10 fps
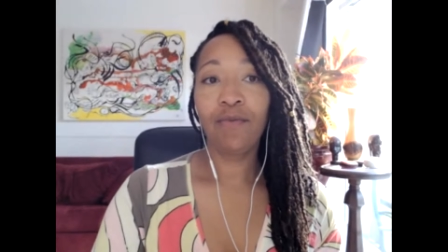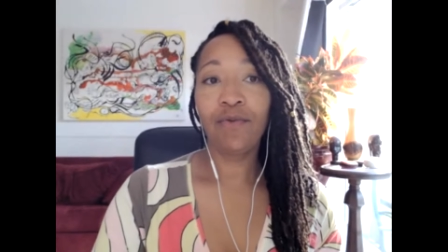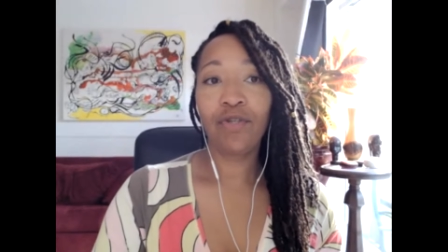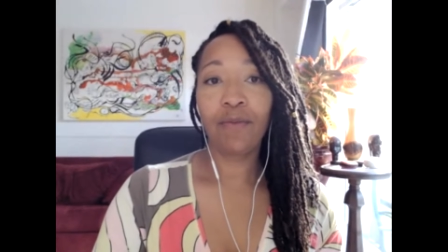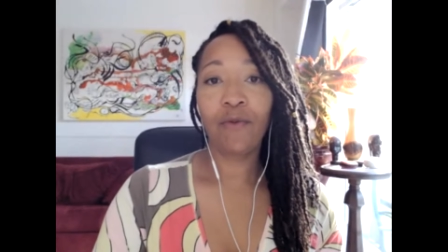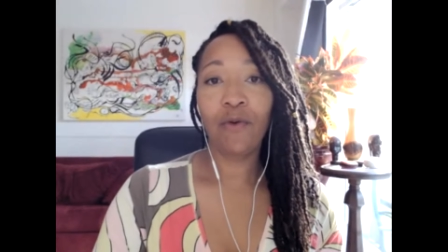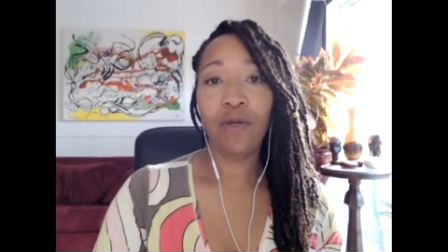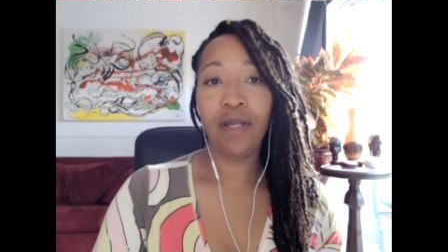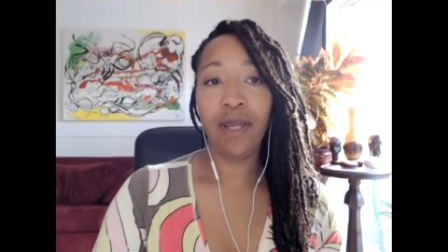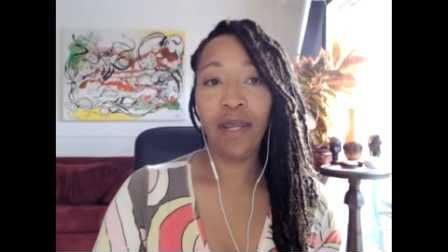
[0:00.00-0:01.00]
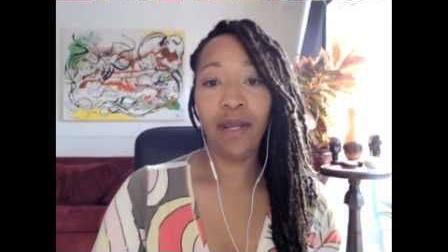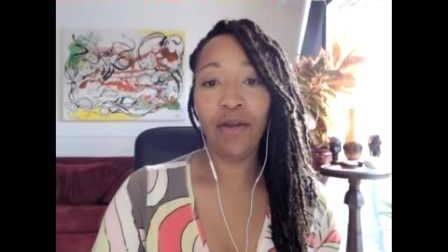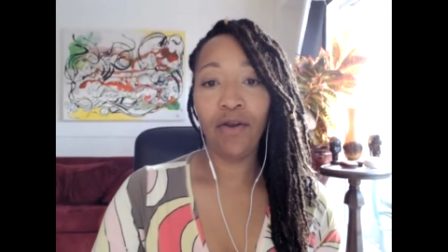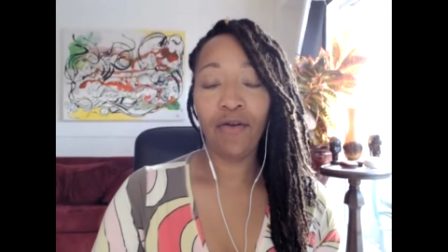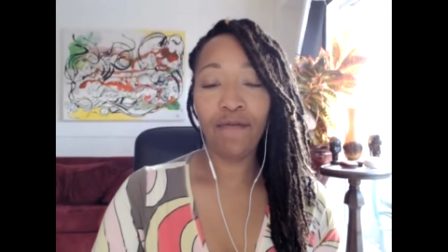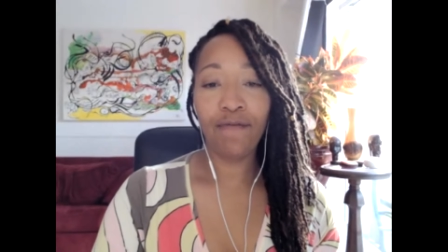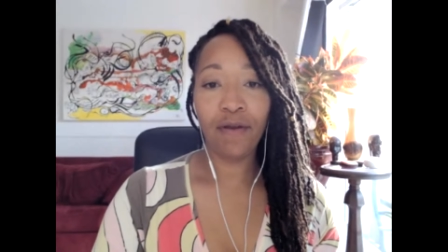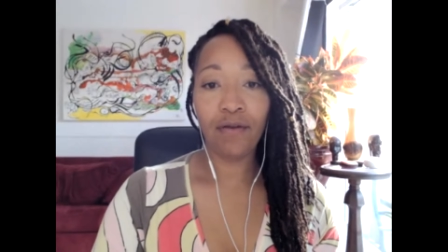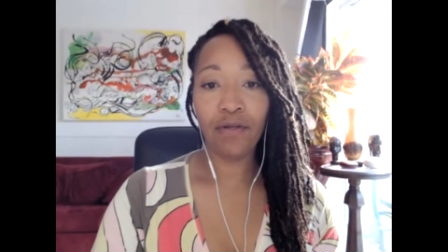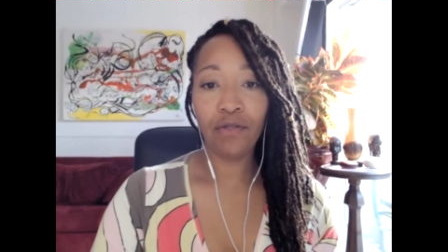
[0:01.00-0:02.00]
which I'm going to air
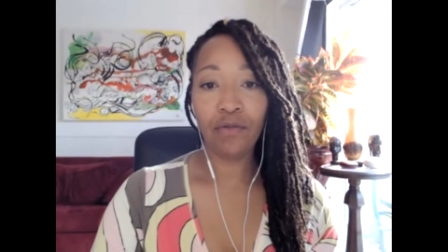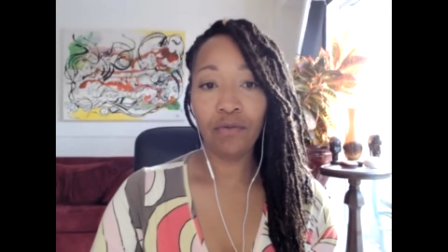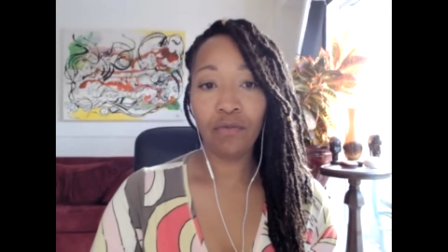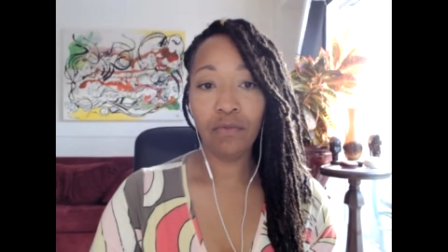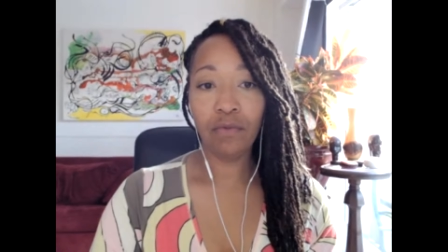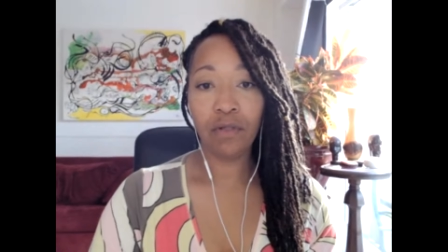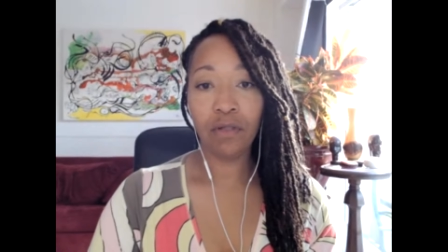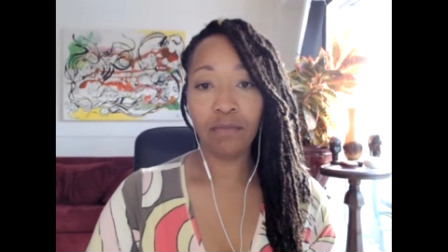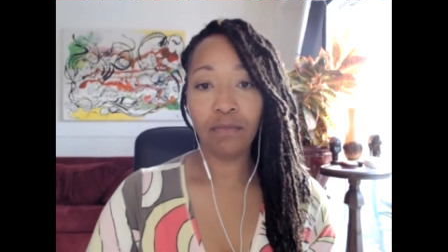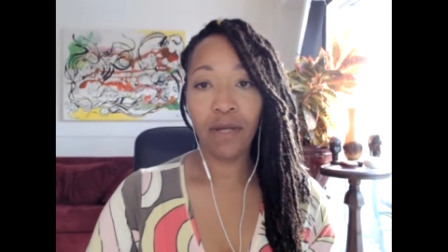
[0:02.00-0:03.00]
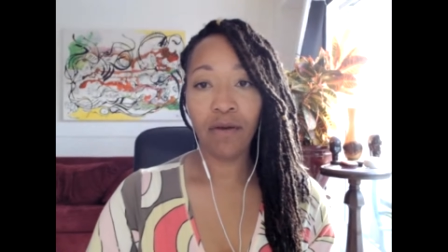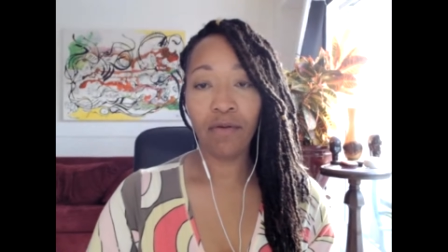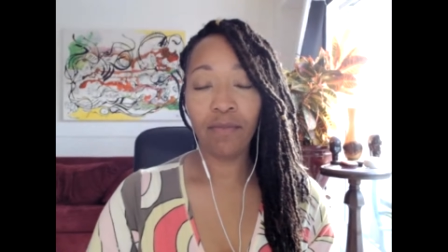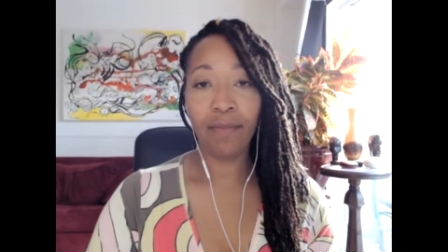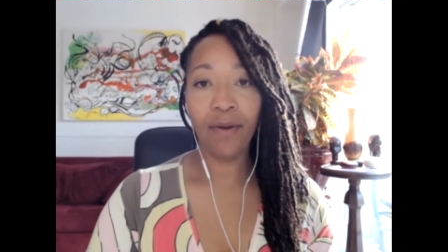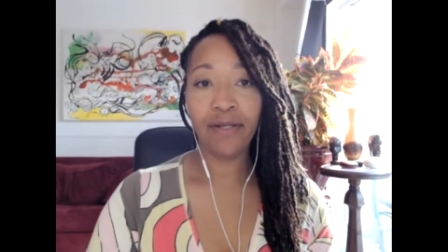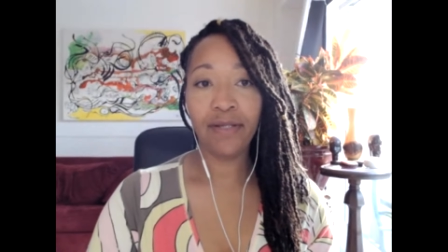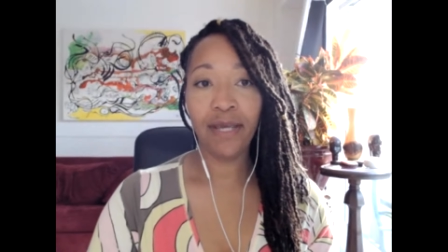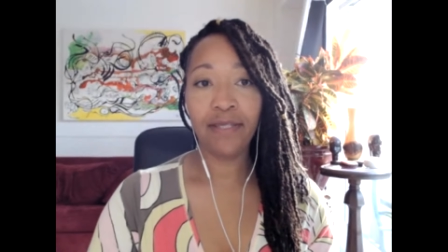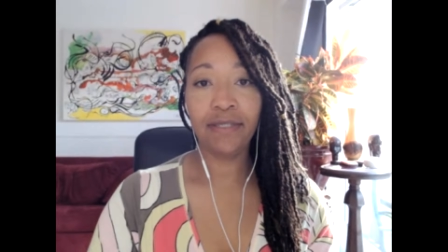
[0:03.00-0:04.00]
very soon, air on my
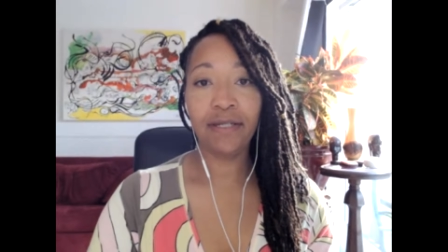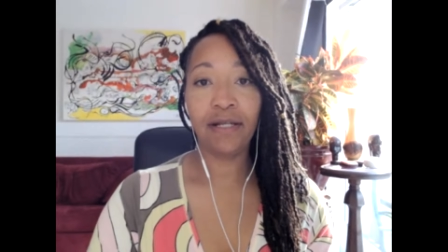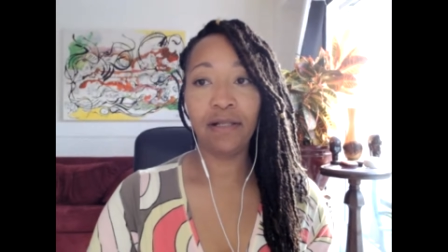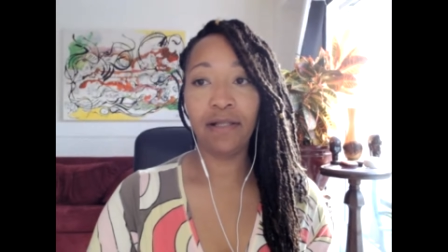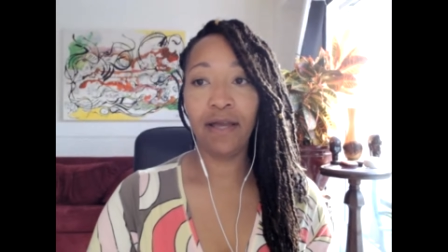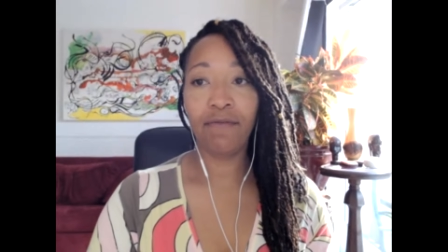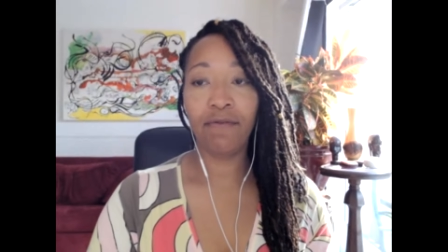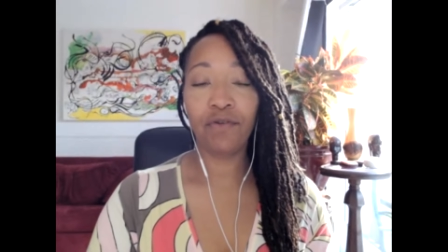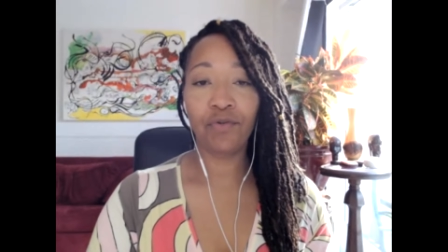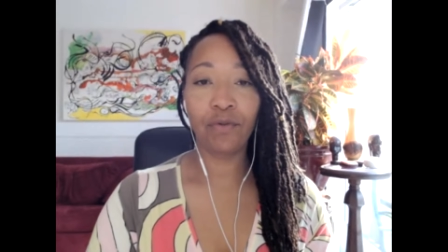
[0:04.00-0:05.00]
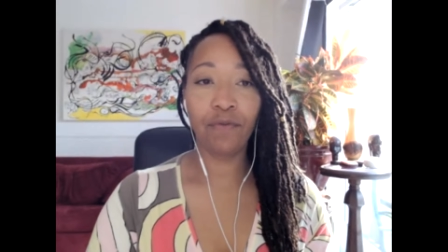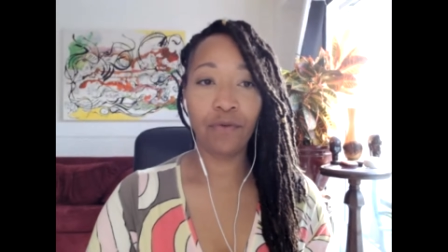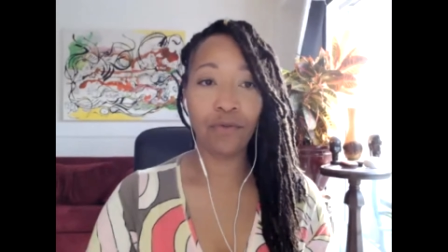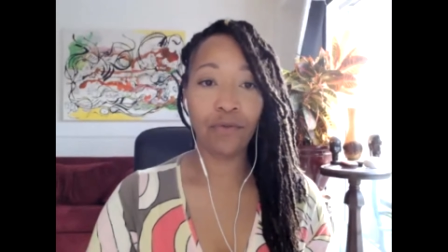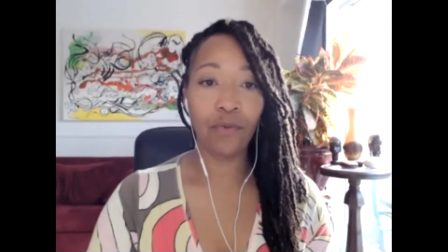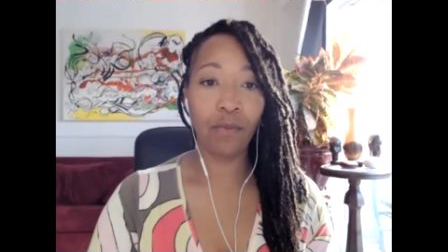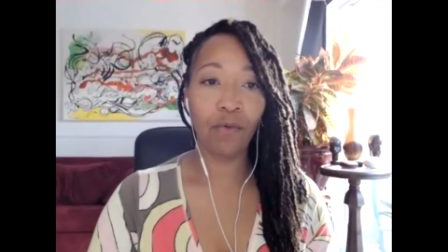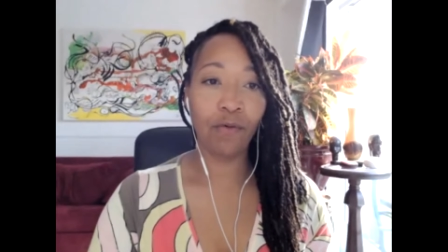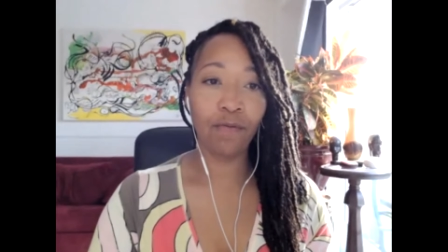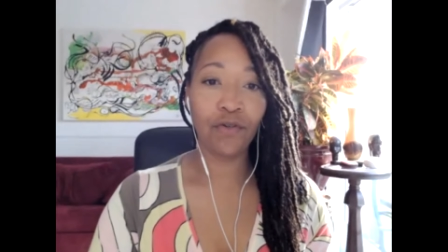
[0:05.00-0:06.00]
podcast, and I'll have a visual for those who are
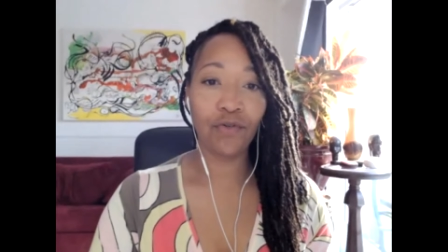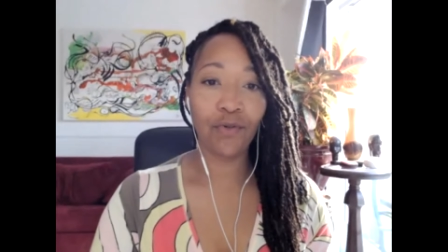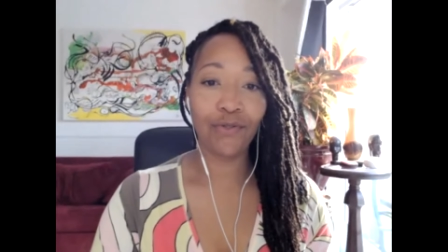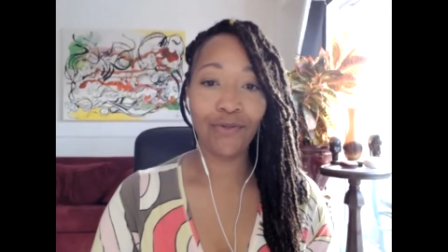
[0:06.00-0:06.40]
more visual.